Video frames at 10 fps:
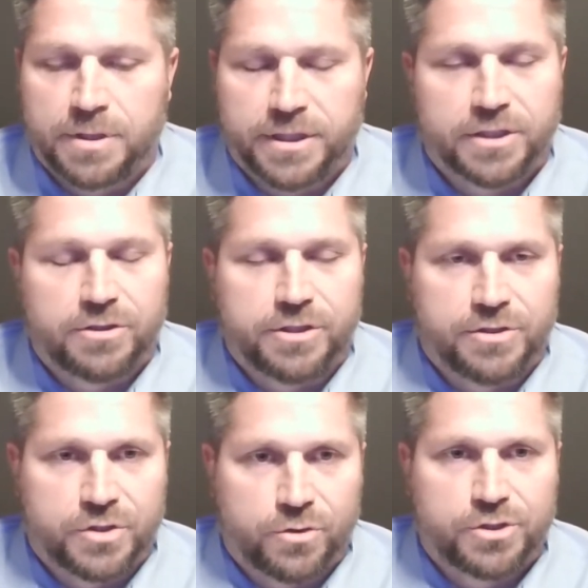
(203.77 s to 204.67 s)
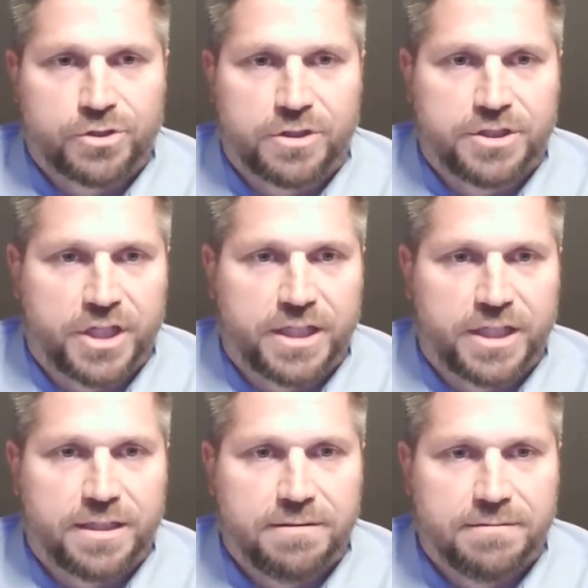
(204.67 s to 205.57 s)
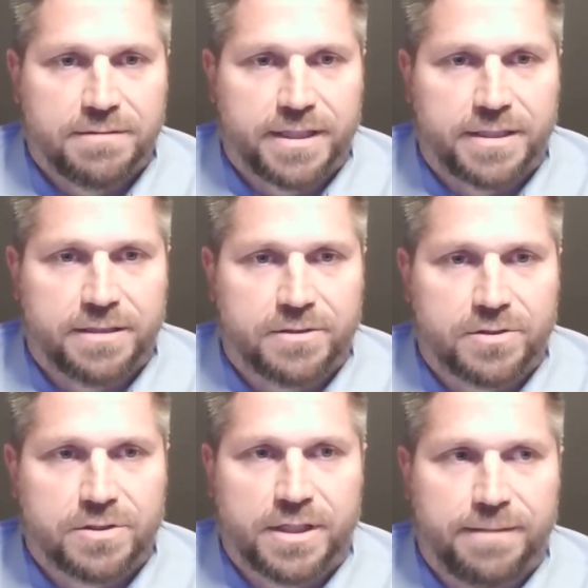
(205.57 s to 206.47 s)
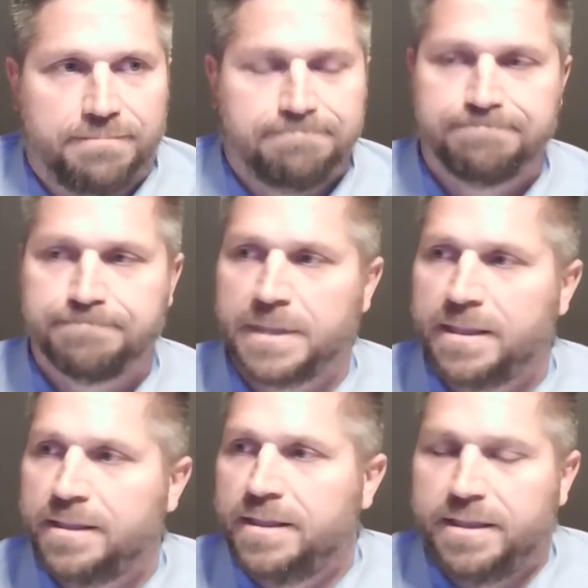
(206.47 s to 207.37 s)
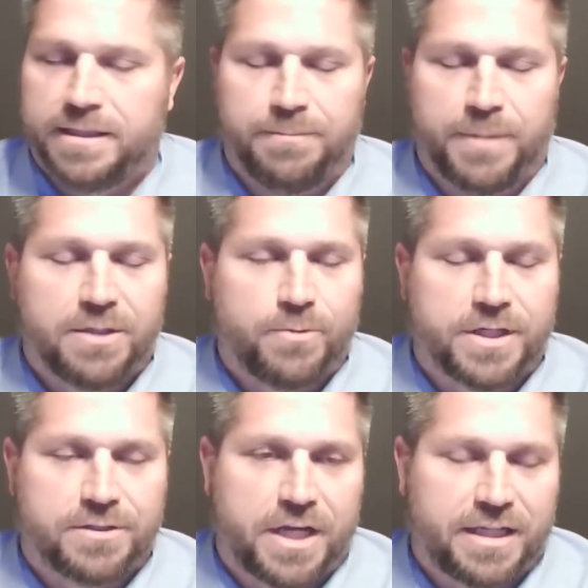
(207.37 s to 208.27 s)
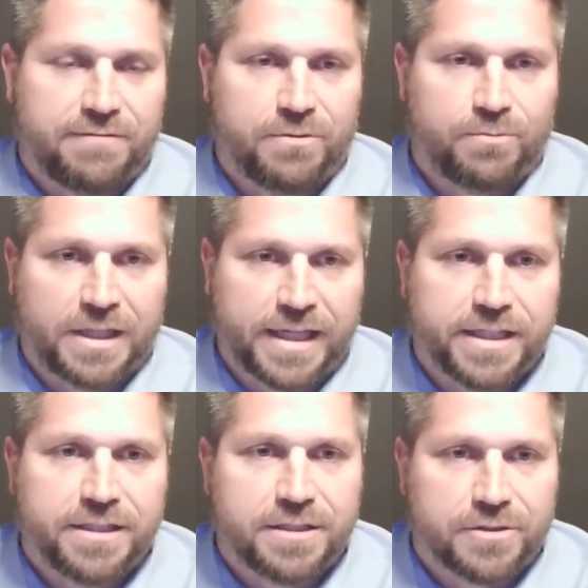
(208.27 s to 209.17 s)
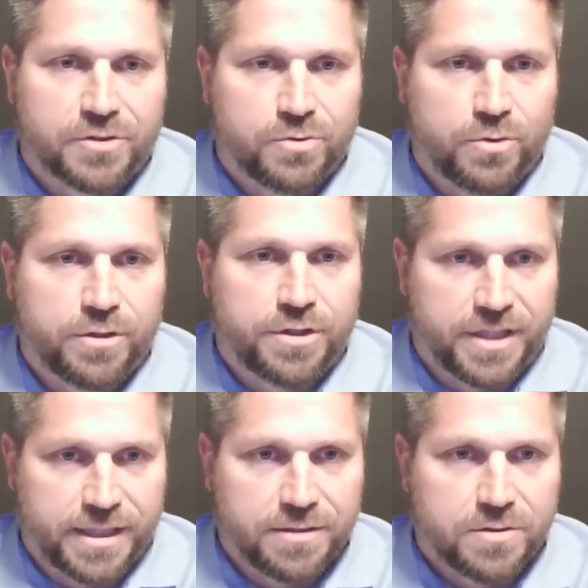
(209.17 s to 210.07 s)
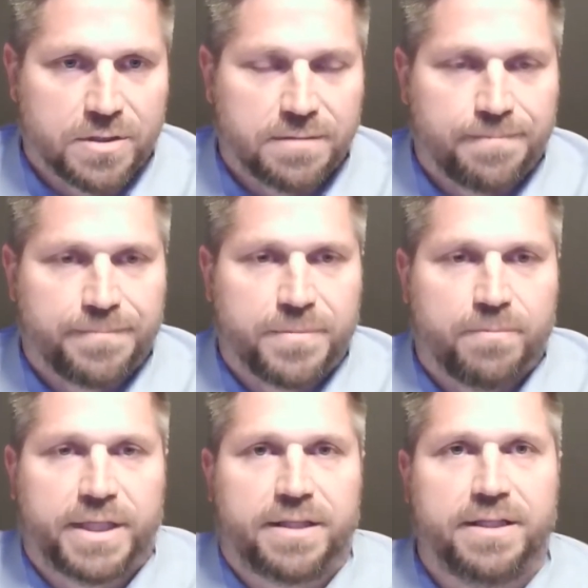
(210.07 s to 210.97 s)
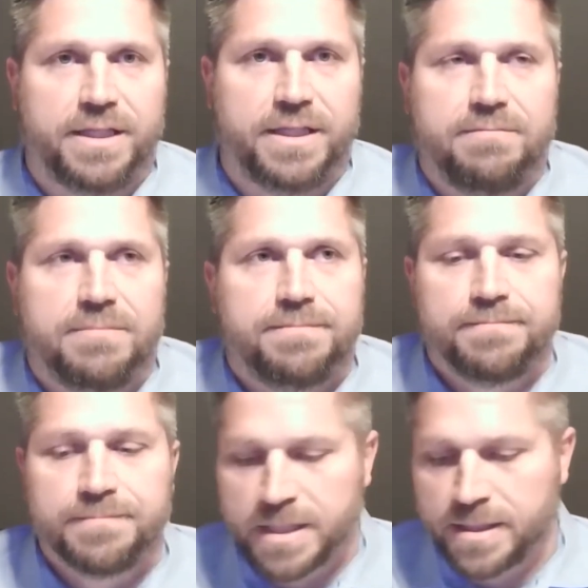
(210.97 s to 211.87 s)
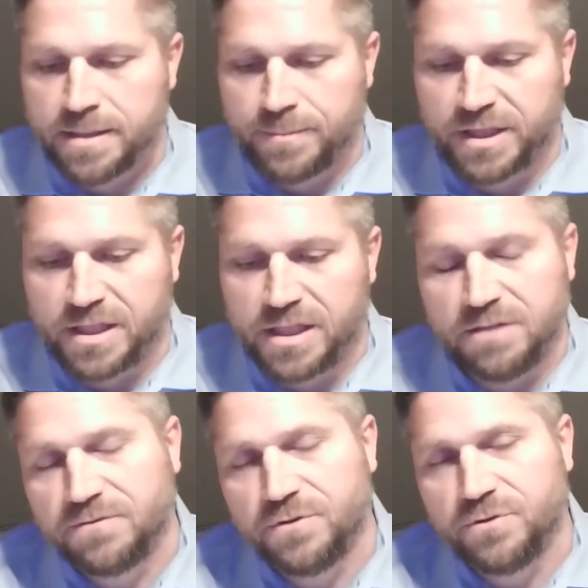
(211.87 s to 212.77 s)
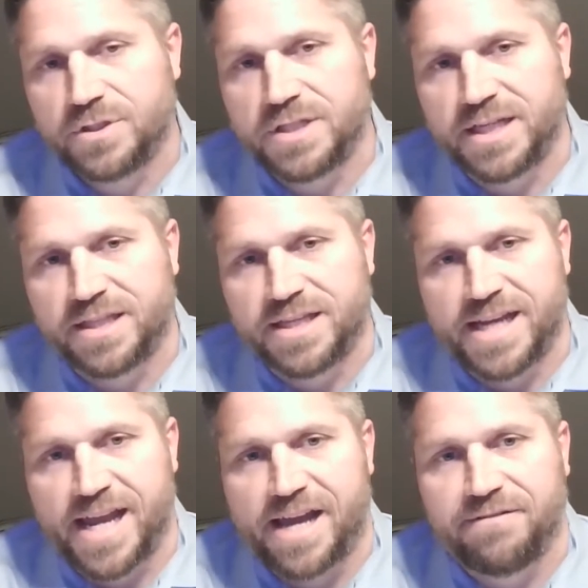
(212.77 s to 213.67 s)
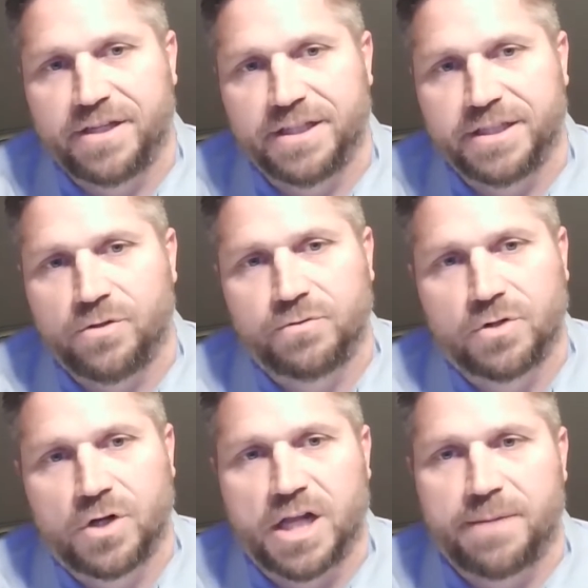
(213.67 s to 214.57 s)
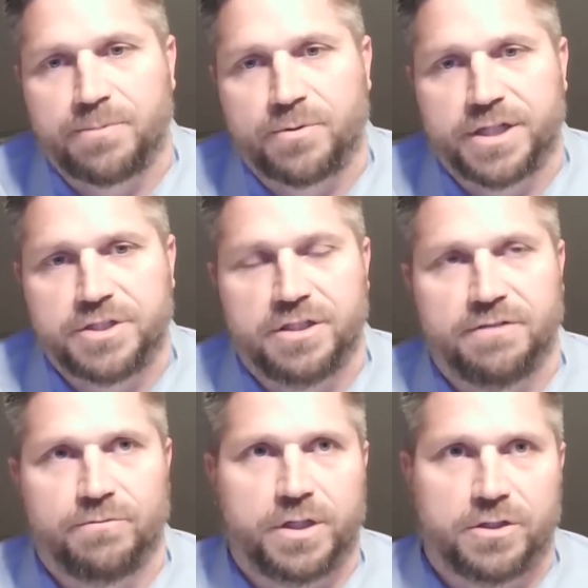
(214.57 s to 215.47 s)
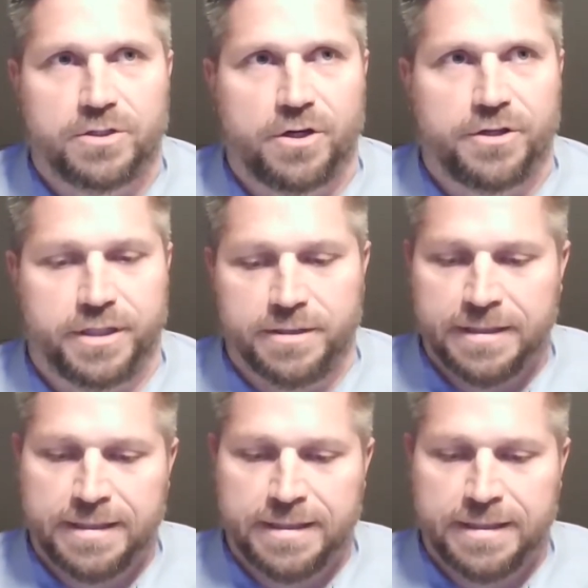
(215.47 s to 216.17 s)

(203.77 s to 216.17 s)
political and social agenda that is in many ways not even related to school things, but the influence that they have on the overall operation of what I'll call